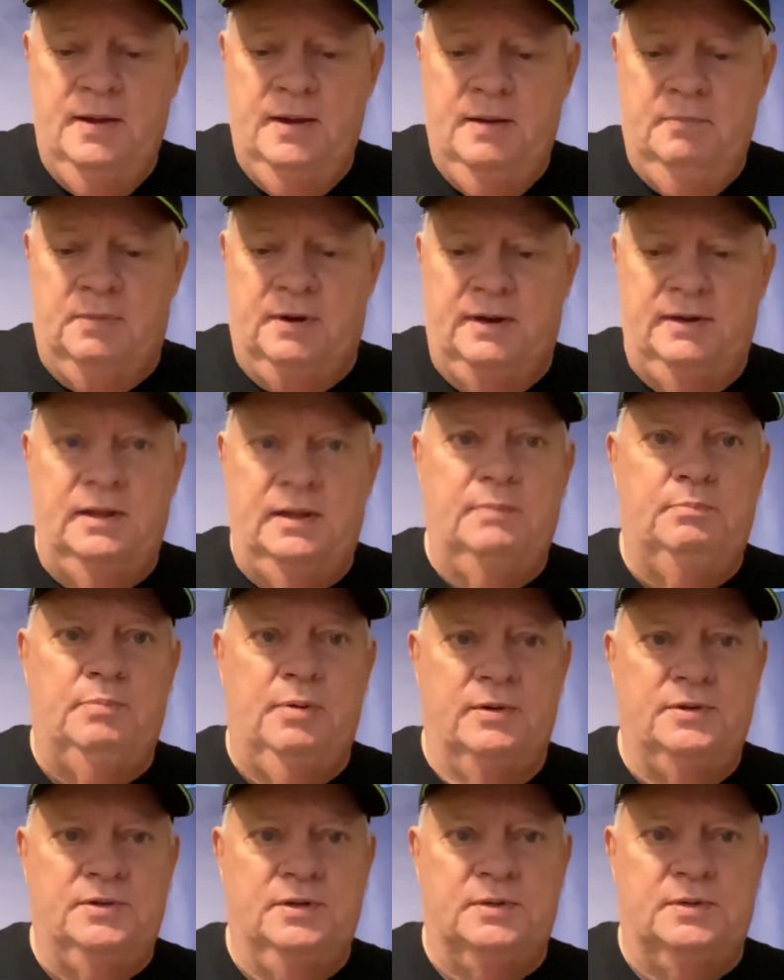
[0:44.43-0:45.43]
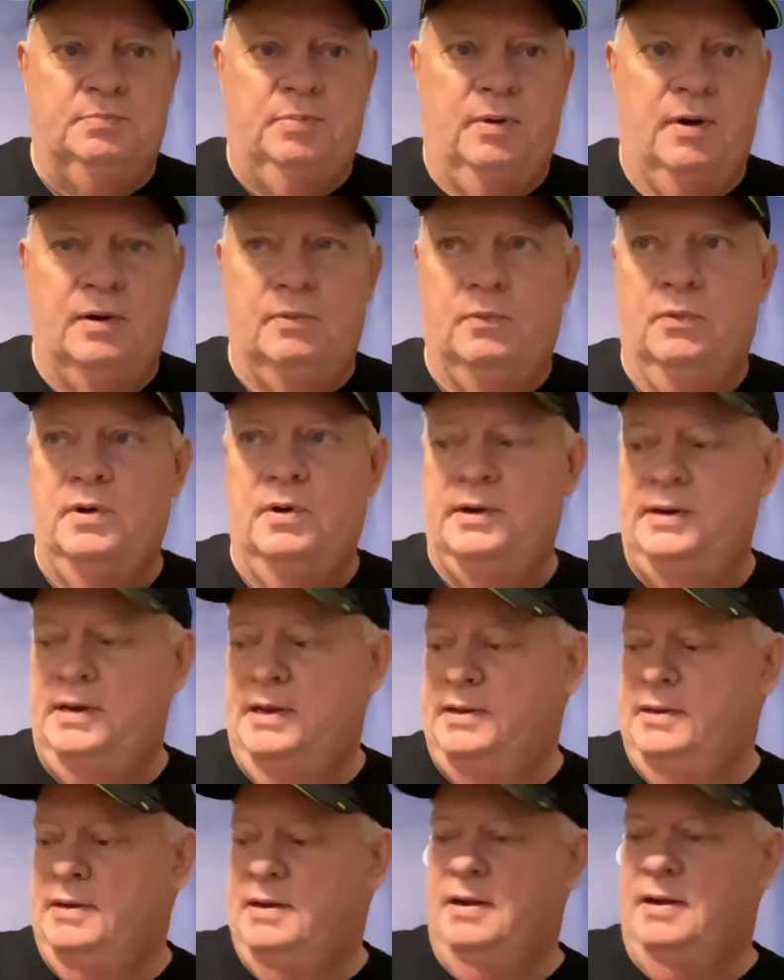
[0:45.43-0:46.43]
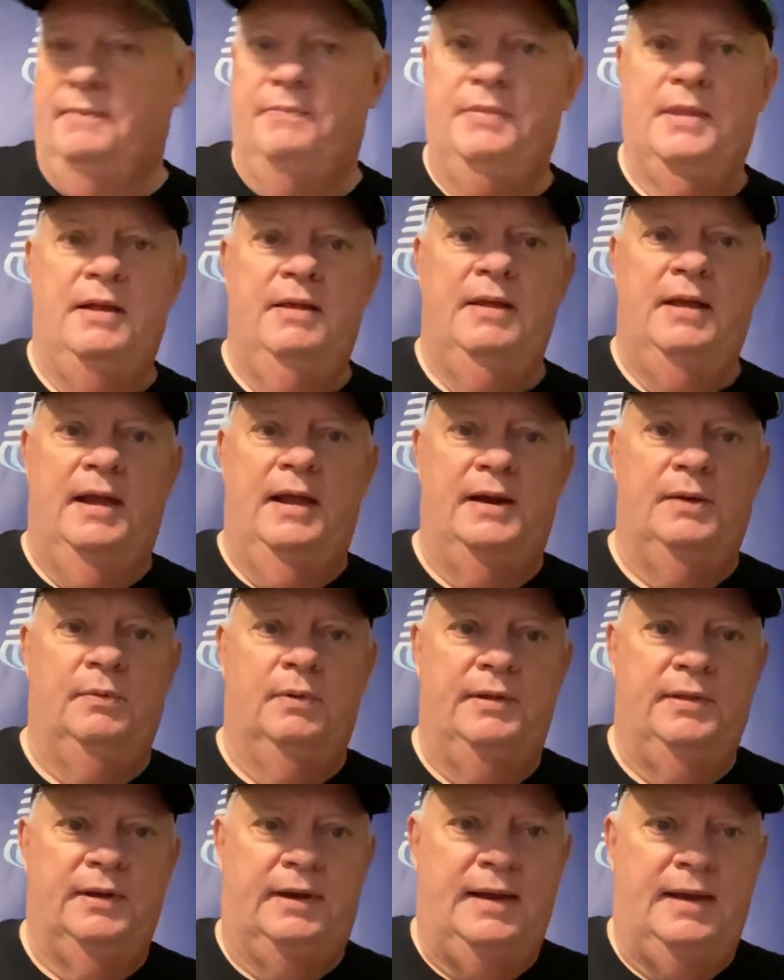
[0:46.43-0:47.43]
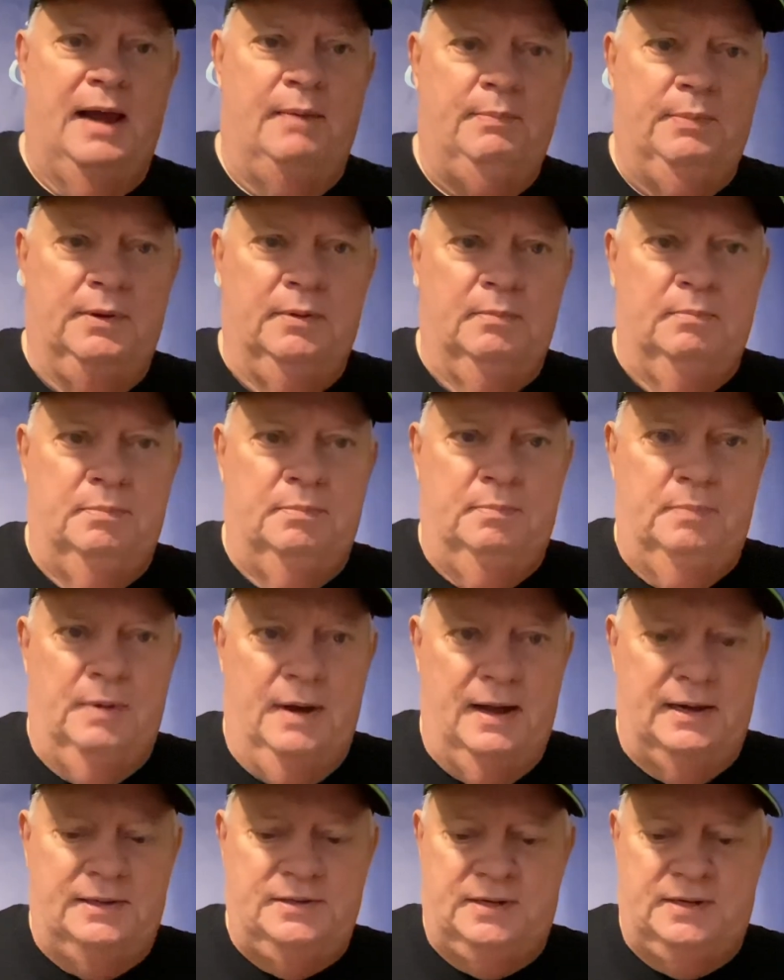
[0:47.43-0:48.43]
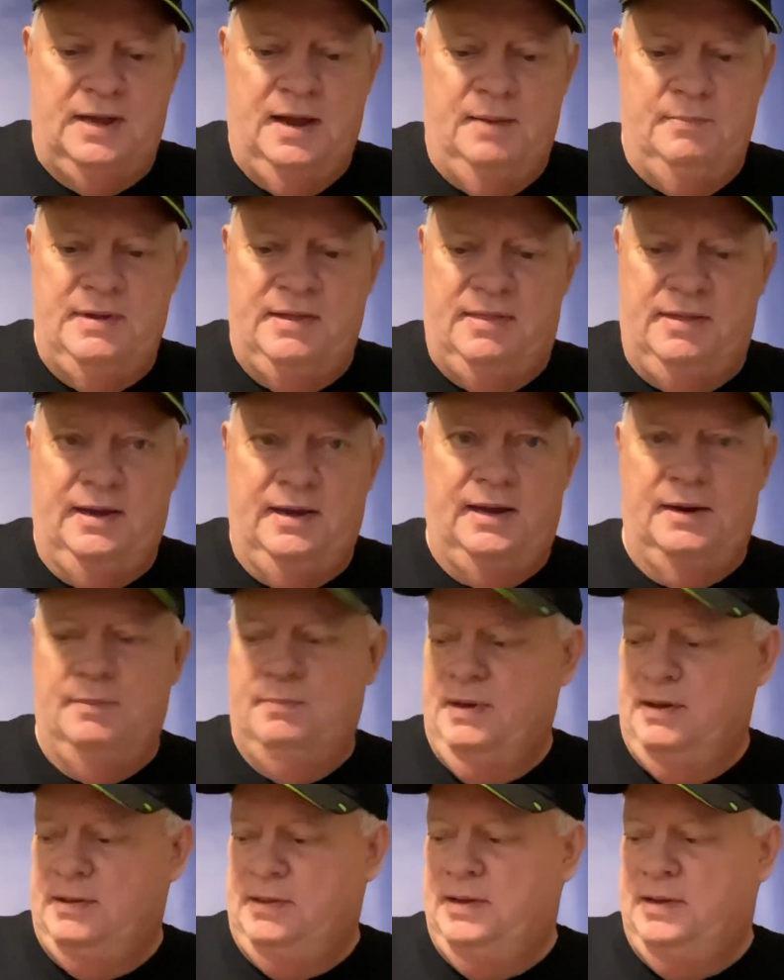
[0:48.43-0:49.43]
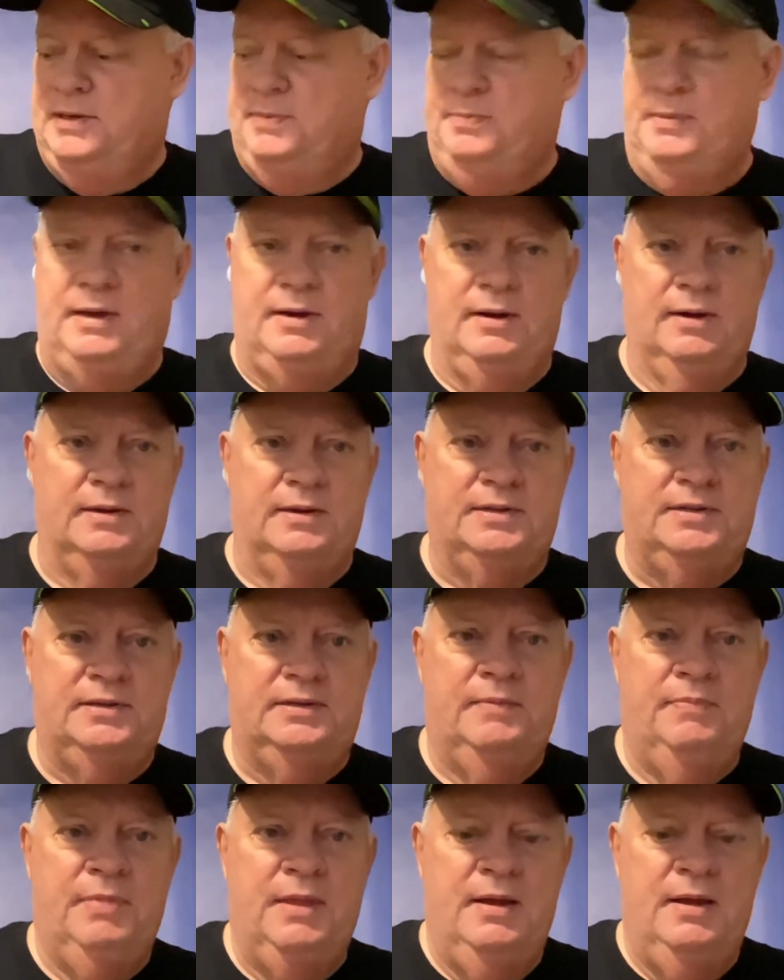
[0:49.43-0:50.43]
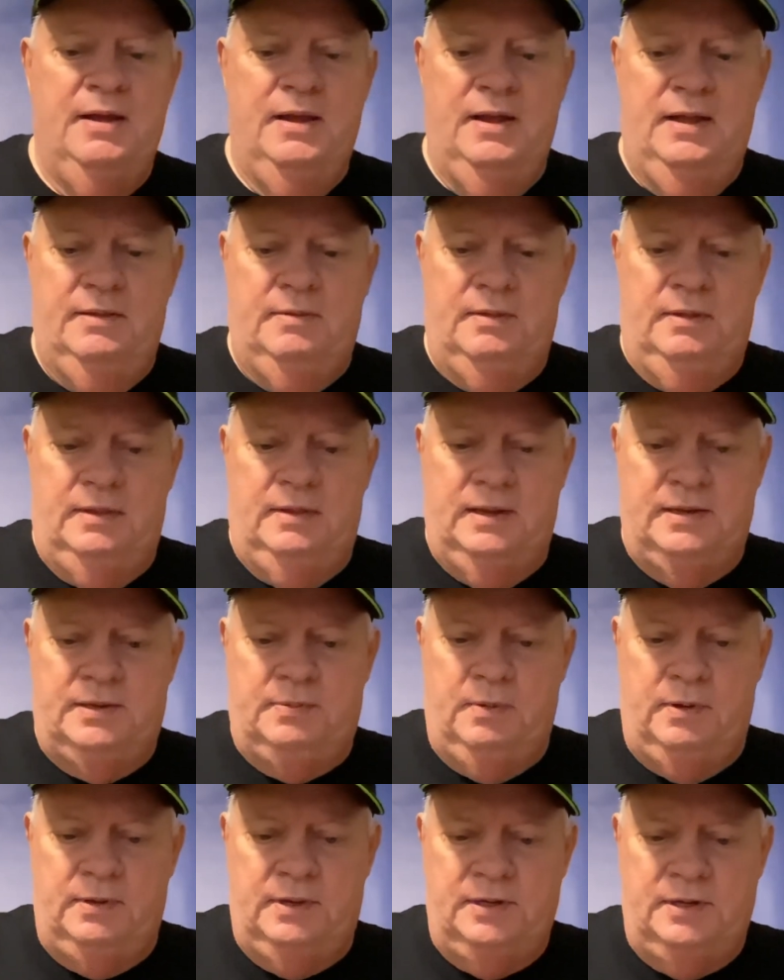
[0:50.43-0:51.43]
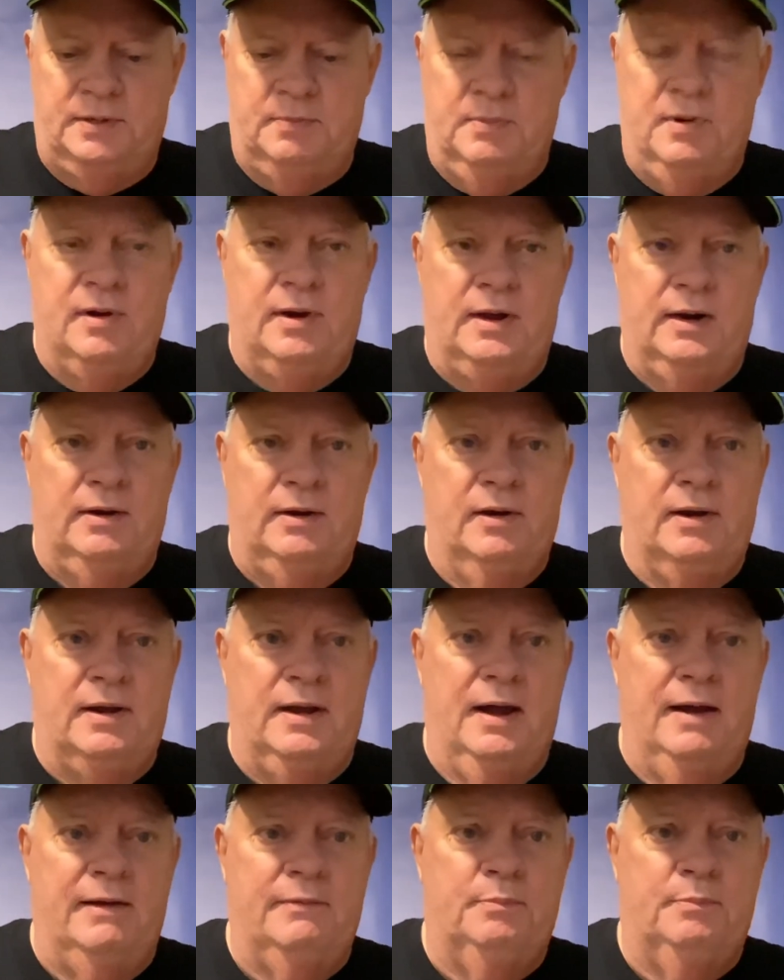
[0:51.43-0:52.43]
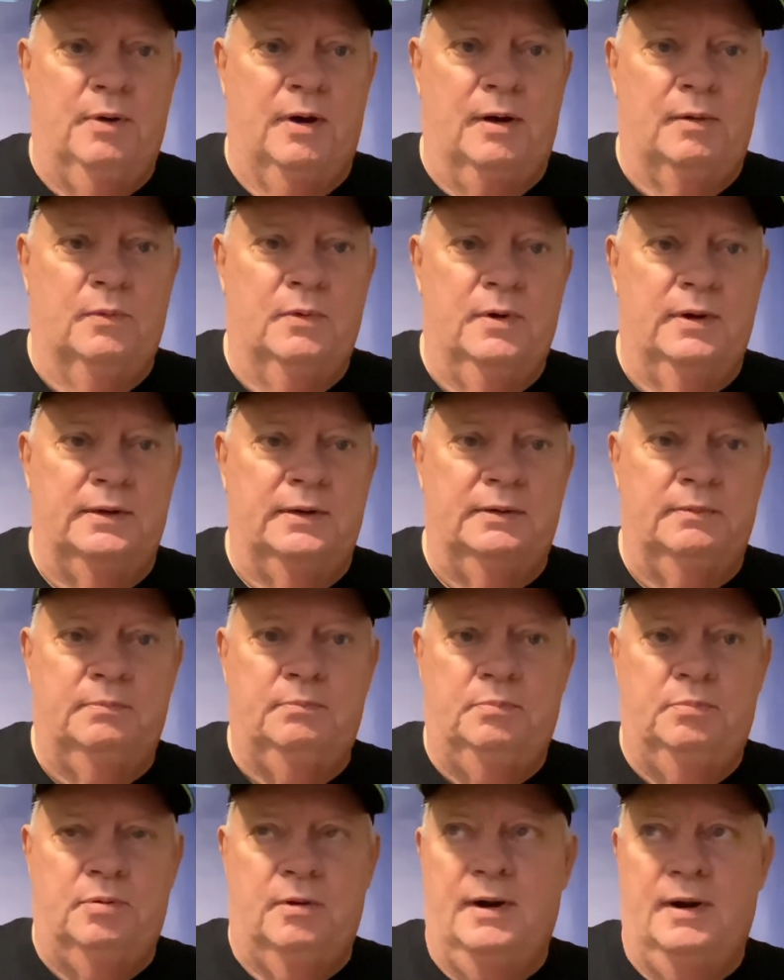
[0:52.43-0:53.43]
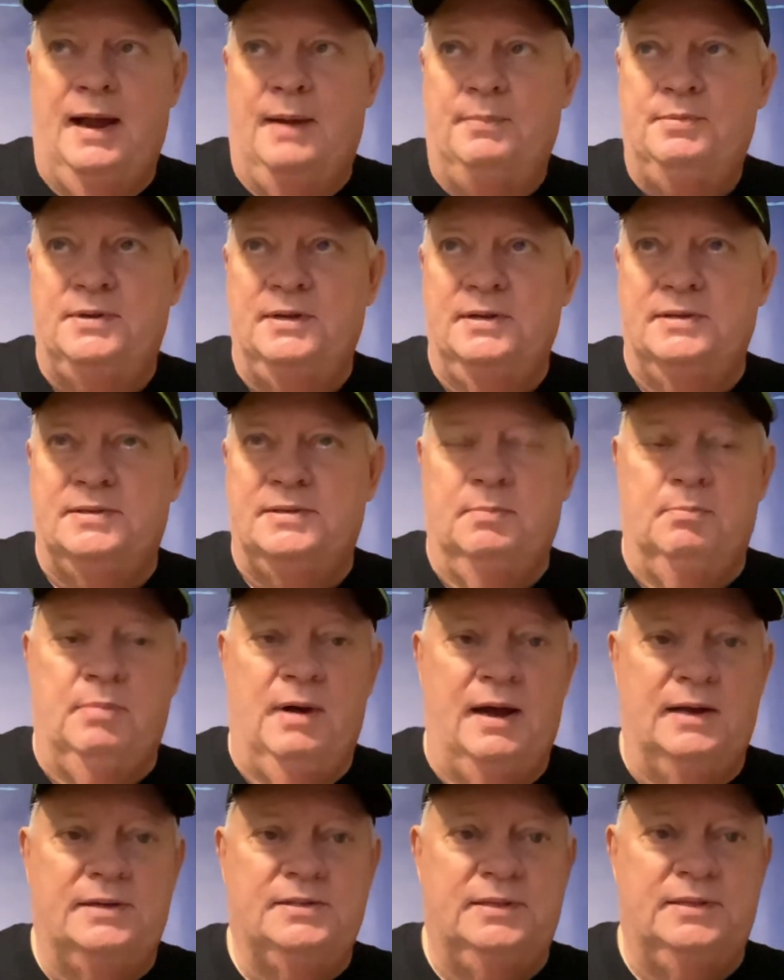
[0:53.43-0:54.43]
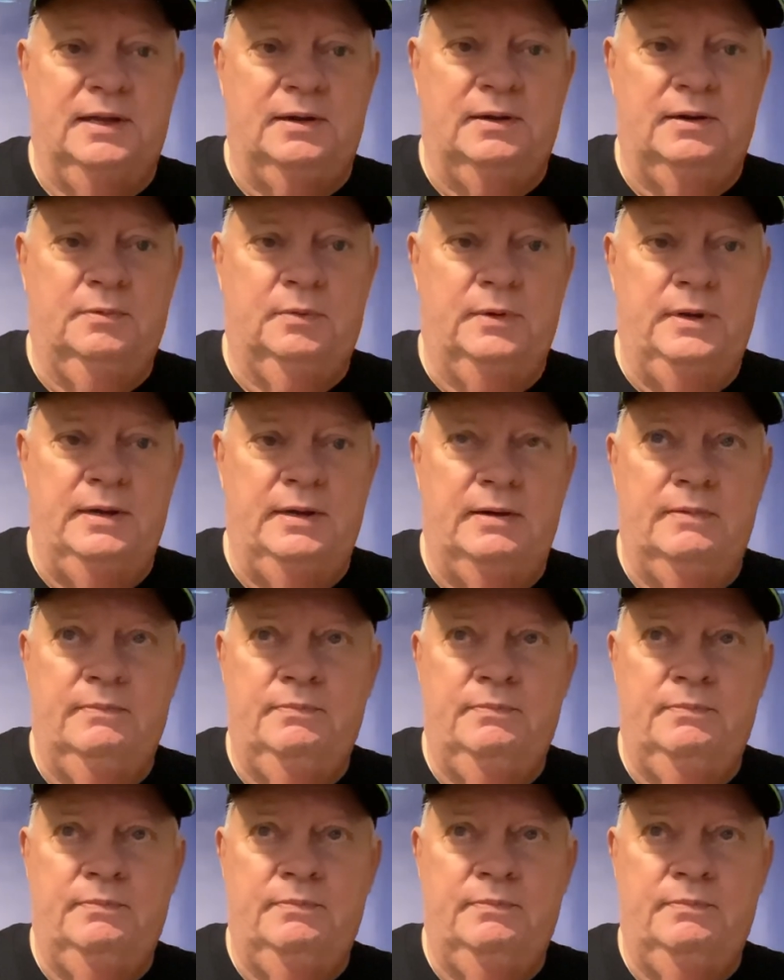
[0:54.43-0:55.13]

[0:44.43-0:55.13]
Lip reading: but I did purchase Part 1. And anyway, the Capitol box got me thinking about this because this American Archive Part 1 perhaps is the box that we